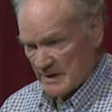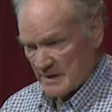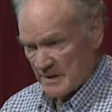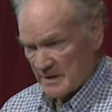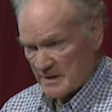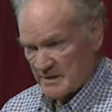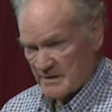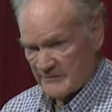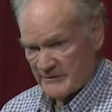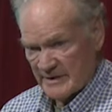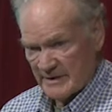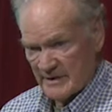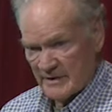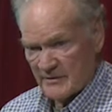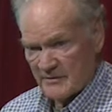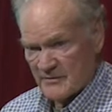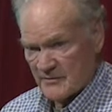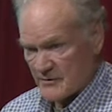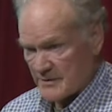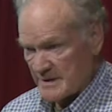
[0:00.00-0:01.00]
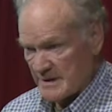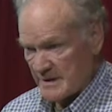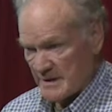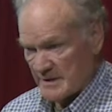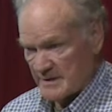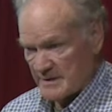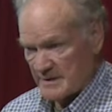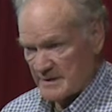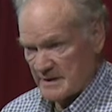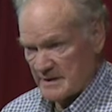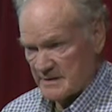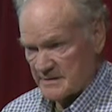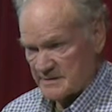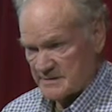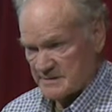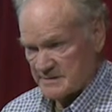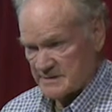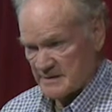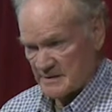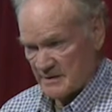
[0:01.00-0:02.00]
he had defended 300
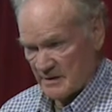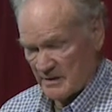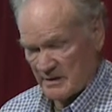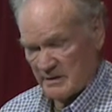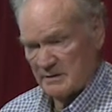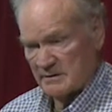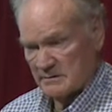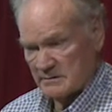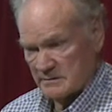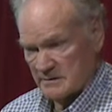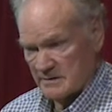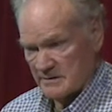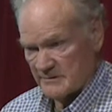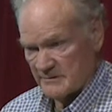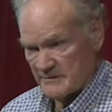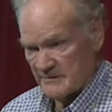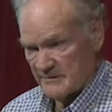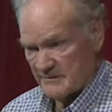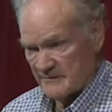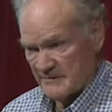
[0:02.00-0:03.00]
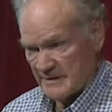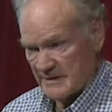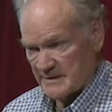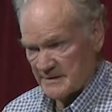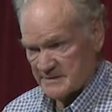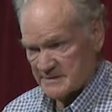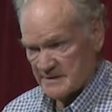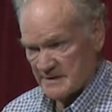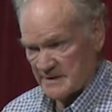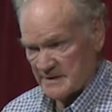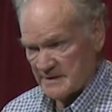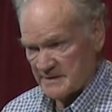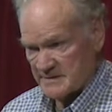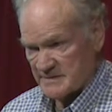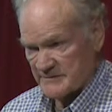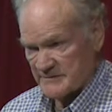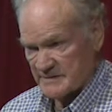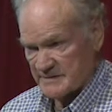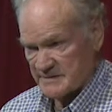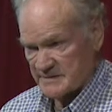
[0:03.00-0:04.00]
cases in all of various kinds
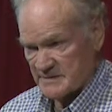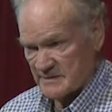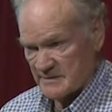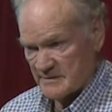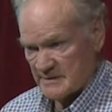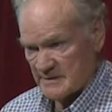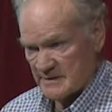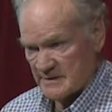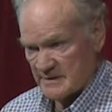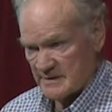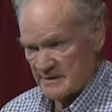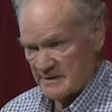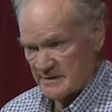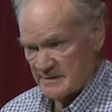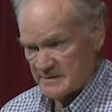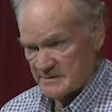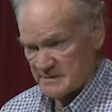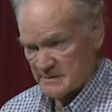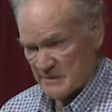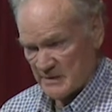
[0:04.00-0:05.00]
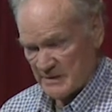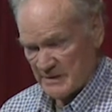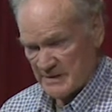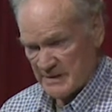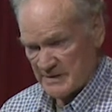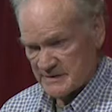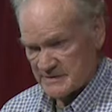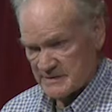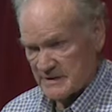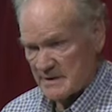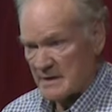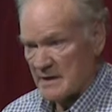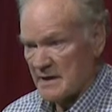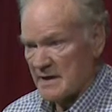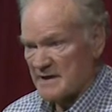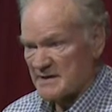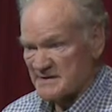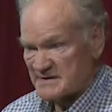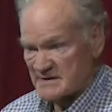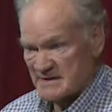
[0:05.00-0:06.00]
of insubordination.
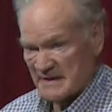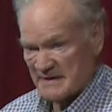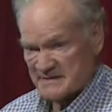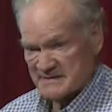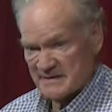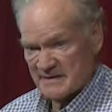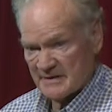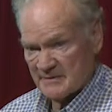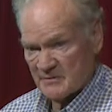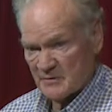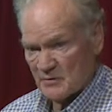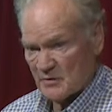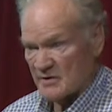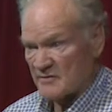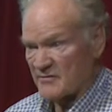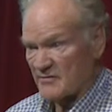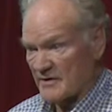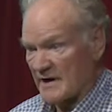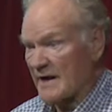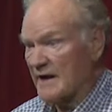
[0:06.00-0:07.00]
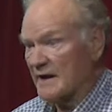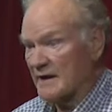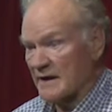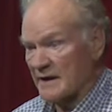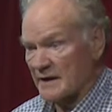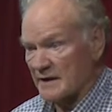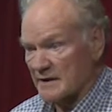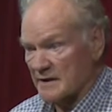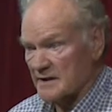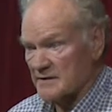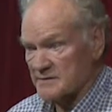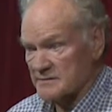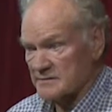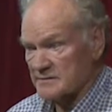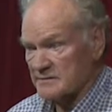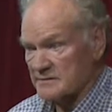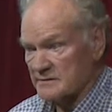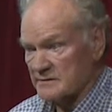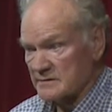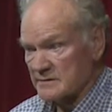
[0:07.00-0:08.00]
Six of them were fragging
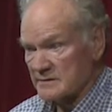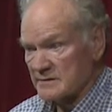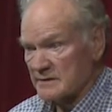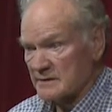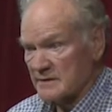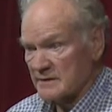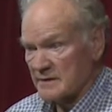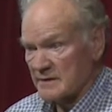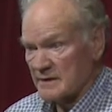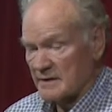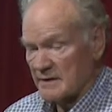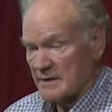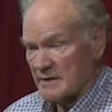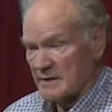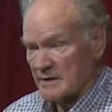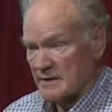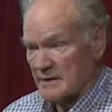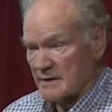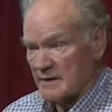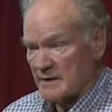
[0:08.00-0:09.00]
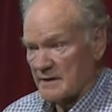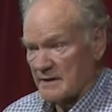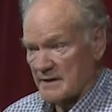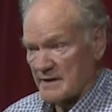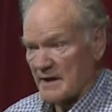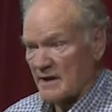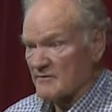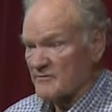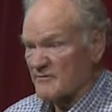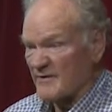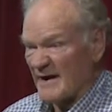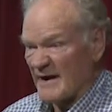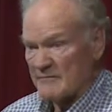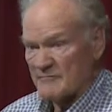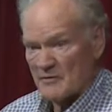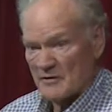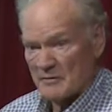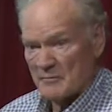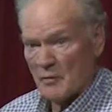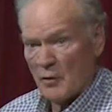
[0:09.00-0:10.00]
cases. He got five
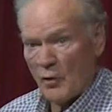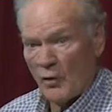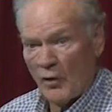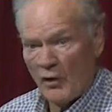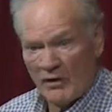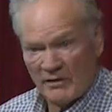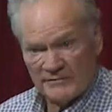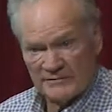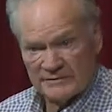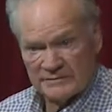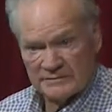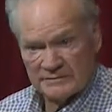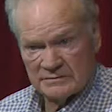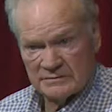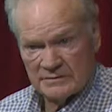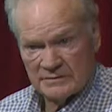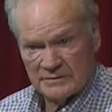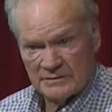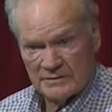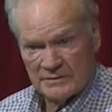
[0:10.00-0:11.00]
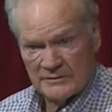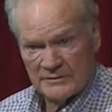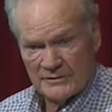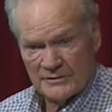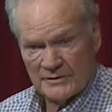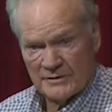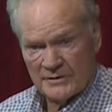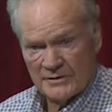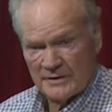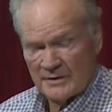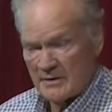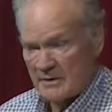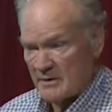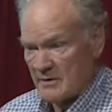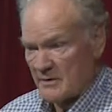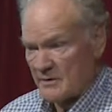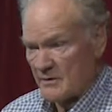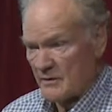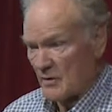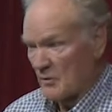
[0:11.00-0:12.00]
of them off.
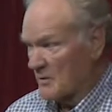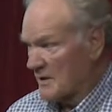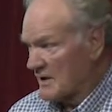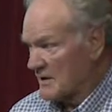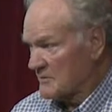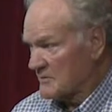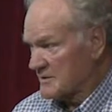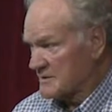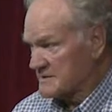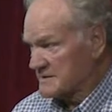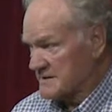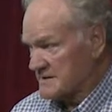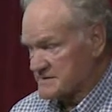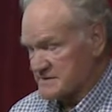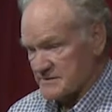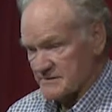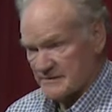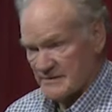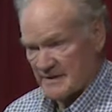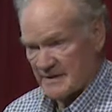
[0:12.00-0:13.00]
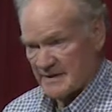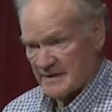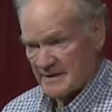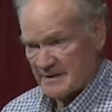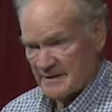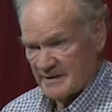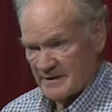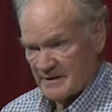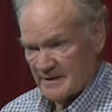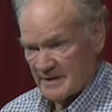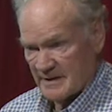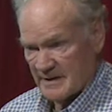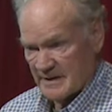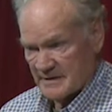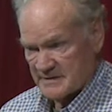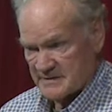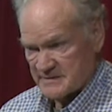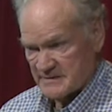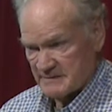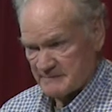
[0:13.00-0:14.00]
Nobody would testify
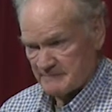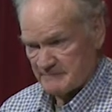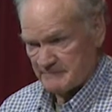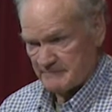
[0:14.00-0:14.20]
against them.